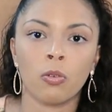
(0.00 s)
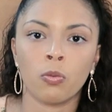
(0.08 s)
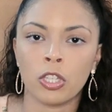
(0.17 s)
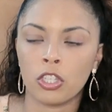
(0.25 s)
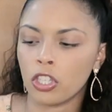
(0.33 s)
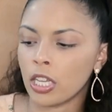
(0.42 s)

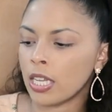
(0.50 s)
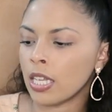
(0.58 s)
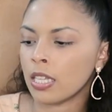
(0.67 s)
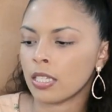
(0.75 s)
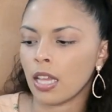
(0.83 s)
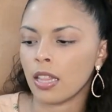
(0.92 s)
which
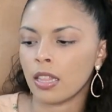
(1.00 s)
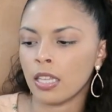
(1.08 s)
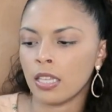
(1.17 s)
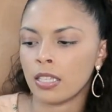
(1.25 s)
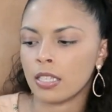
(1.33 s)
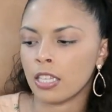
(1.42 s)
is
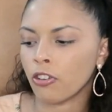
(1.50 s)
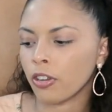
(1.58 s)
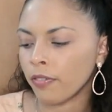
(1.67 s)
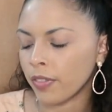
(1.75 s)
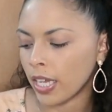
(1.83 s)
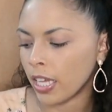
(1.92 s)
The
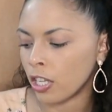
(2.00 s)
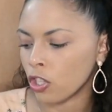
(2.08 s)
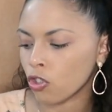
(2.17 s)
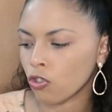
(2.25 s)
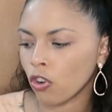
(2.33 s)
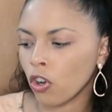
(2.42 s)
Secret of the
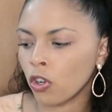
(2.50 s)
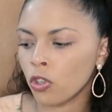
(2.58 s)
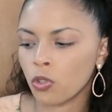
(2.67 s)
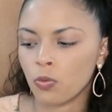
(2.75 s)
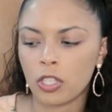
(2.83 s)
Hidden Scrolls.